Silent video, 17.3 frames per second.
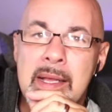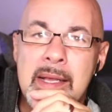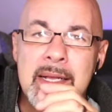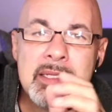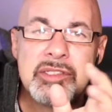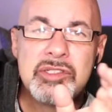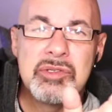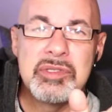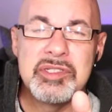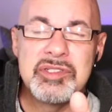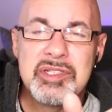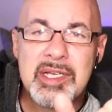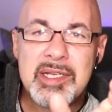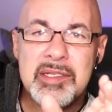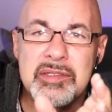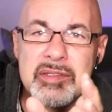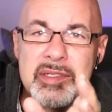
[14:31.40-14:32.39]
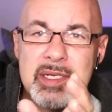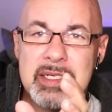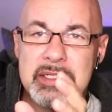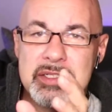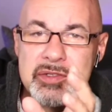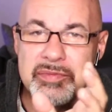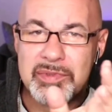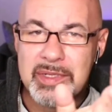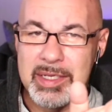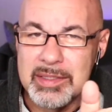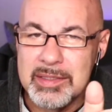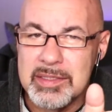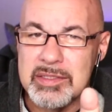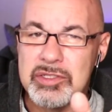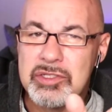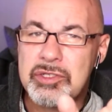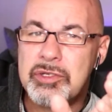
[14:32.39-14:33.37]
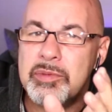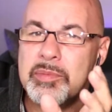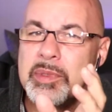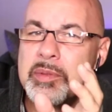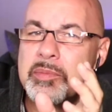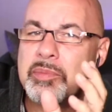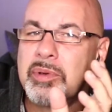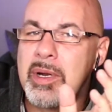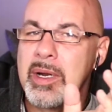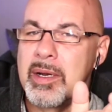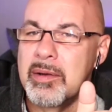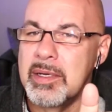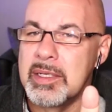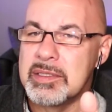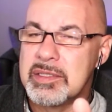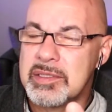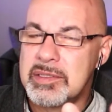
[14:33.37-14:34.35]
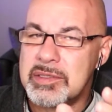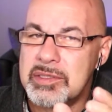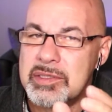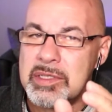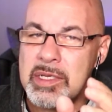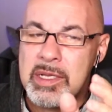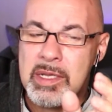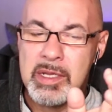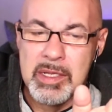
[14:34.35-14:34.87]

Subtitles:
And so the second stage of like this human progress is